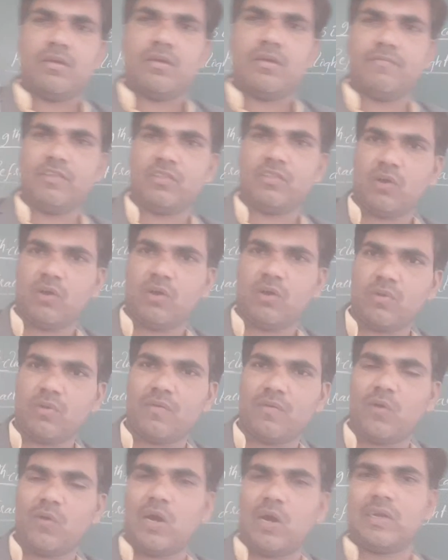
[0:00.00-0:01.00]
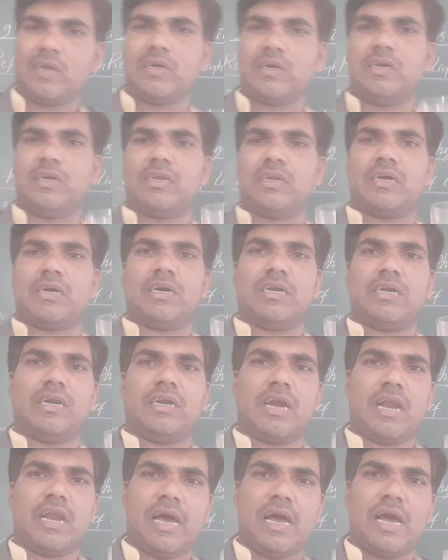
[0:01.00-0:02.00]
without the water and
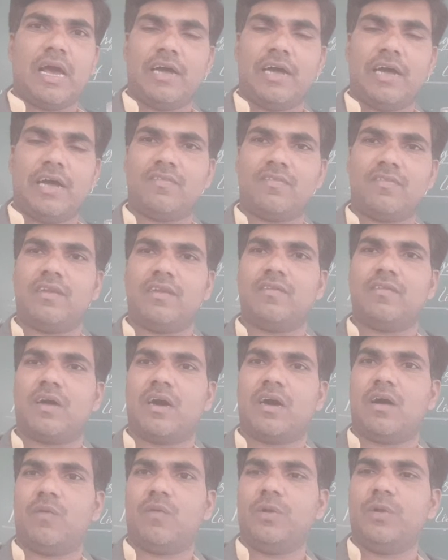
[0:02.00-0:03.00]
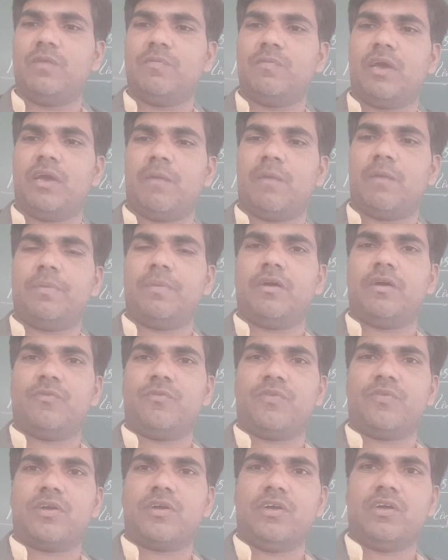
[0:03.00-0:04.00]
glass, there is a how it will
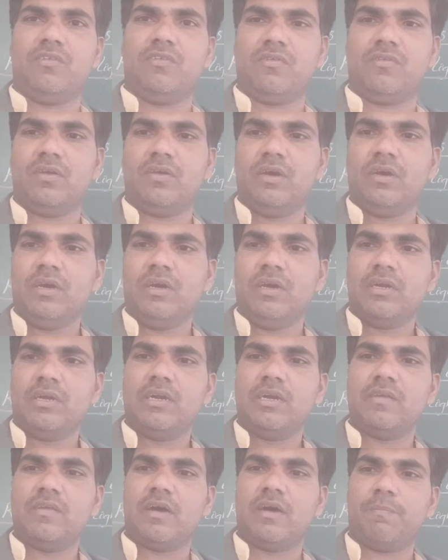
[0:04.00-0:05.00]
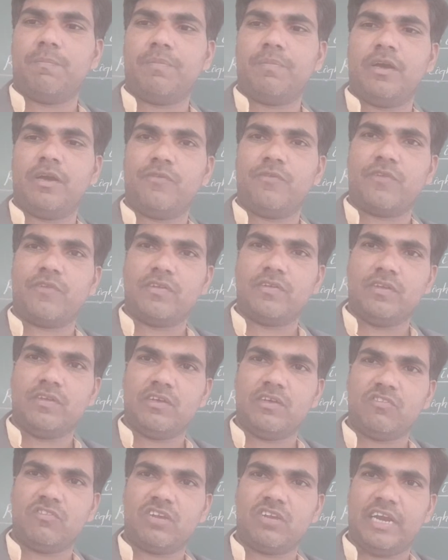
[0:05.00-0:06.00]
appear for us. It is appear for us in
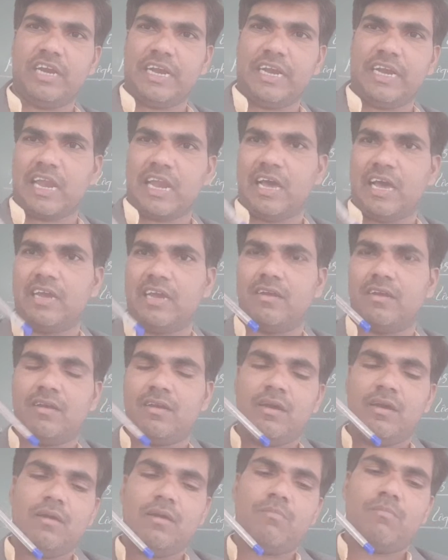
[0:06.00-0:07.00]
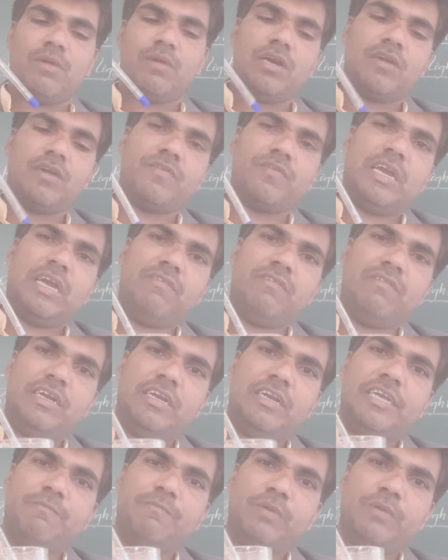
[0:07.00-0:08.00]
a straight line. But when
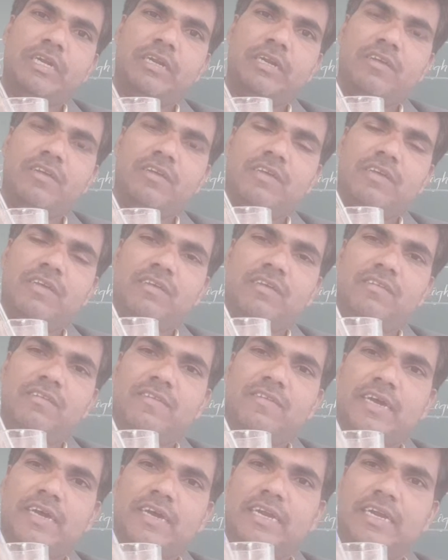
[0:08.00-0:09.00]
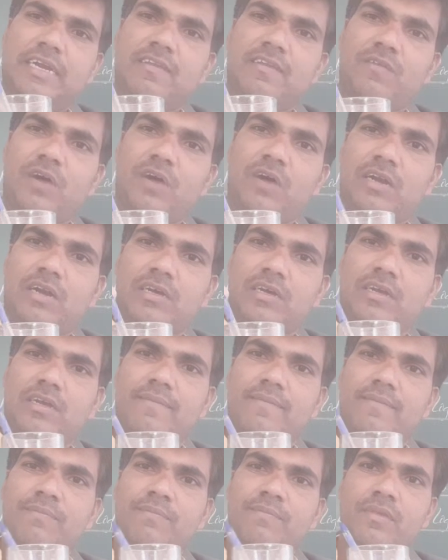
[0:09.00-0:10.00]
we dip it is inside the
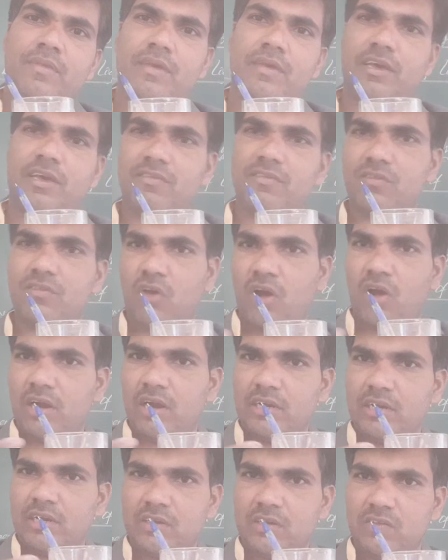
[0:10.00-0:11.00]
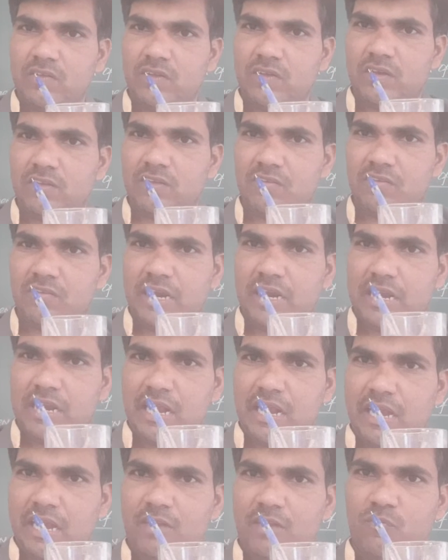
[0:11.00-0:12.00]
water, yes, not it is in a
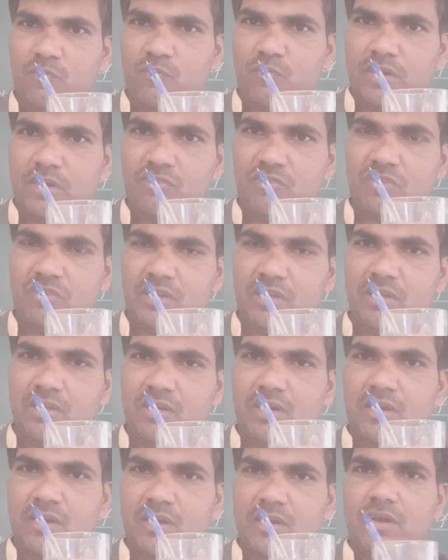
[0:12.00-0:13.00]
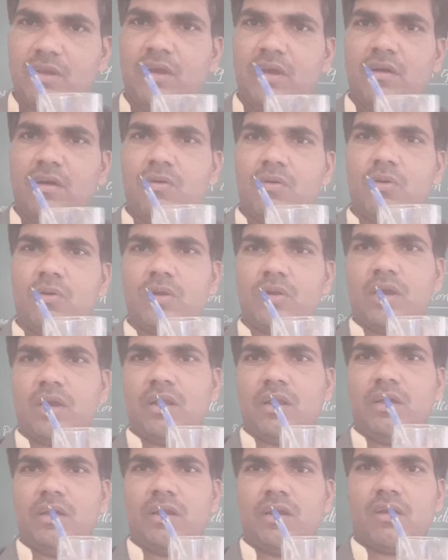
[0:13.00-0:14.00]
straight line. 1 second here. Okay,
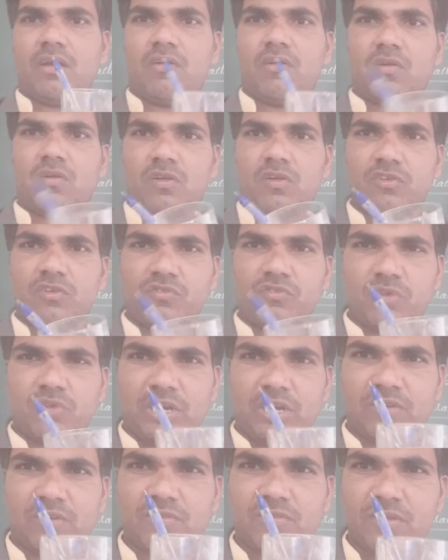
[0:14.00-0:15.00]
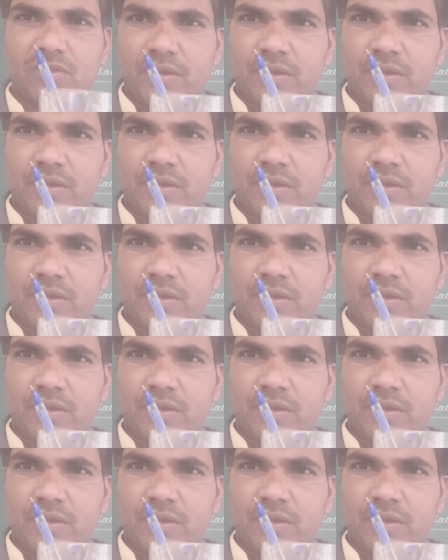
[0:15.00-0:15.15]
clear or not all the students?